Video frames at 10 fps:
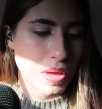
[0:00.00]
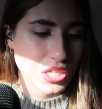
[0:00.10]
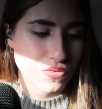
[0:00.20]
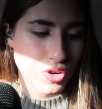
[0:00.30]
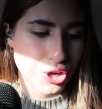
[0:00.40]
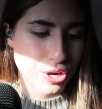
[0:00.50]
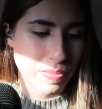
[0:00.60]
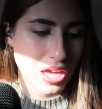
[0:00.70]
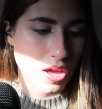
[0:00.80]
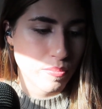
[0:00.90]
months for her to
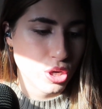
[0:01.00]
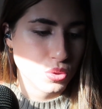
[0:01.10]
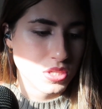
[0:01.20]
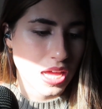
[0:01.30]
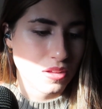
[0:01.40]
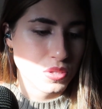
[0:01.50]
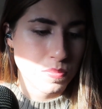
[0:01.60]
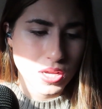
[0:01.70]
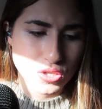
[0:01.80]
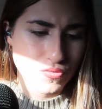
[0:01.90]
pick up new sounds,
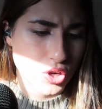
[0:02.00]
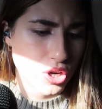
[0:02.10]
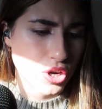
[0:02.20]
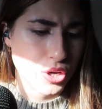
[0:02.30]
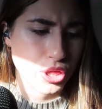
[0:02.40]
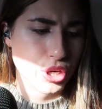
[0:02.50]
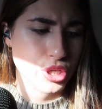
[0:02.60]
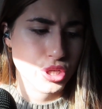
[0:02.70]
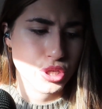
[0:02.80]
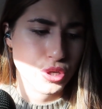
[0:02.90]
months for her to
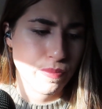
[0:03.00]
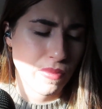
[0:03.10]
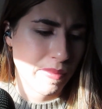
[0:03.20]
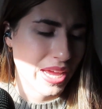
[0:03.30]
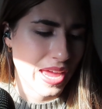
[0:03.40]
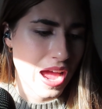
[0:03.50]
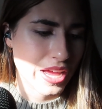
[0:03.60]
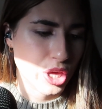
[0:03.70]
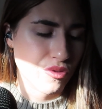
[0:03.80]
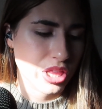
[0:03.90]
learn to mimic
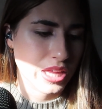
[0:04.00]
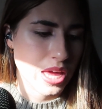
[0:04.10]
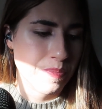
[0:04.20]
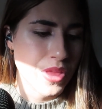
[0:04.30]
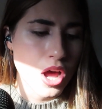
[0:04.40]
accurately.